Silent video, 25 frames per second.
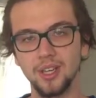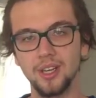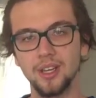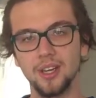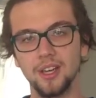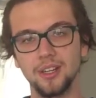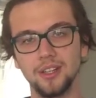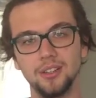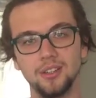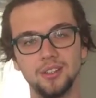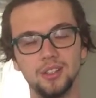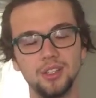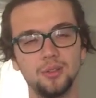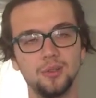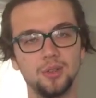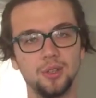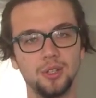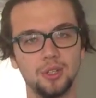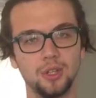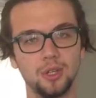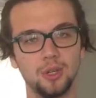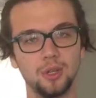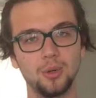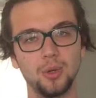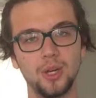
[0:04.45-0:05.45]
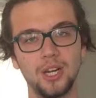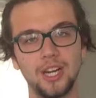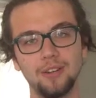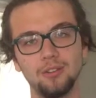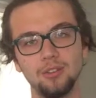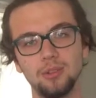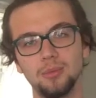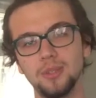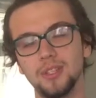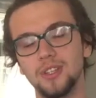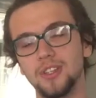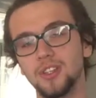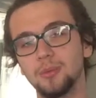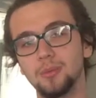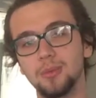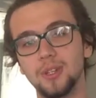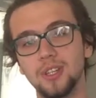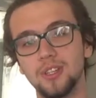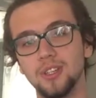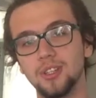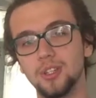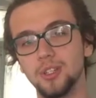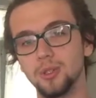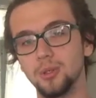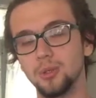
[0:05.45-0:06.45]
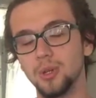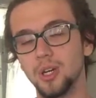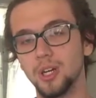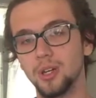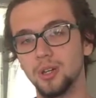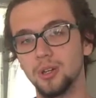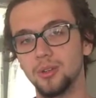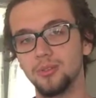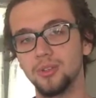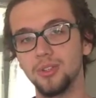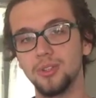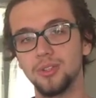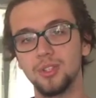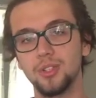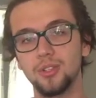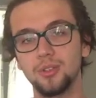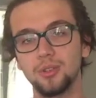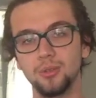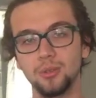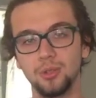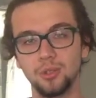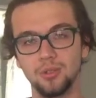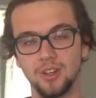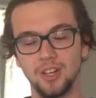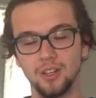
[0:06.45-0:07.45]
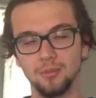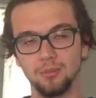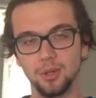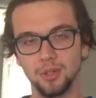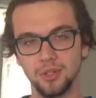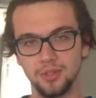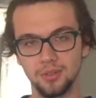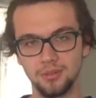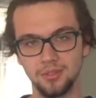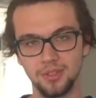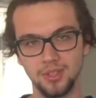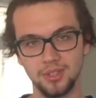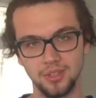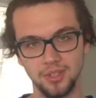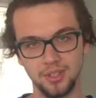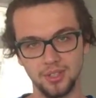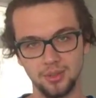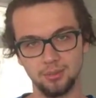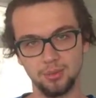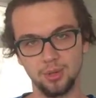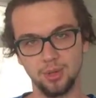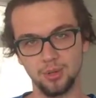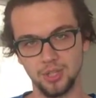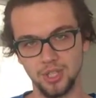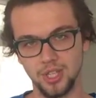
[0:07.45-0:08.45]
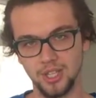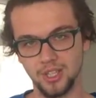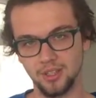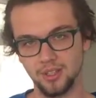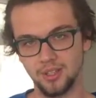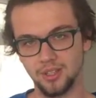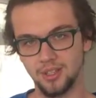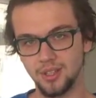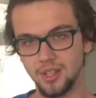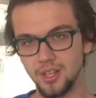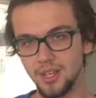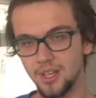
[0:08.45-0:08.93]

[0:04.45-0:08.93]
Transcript: and in this video I will be explaining you our Physics 212 Motor Physics project.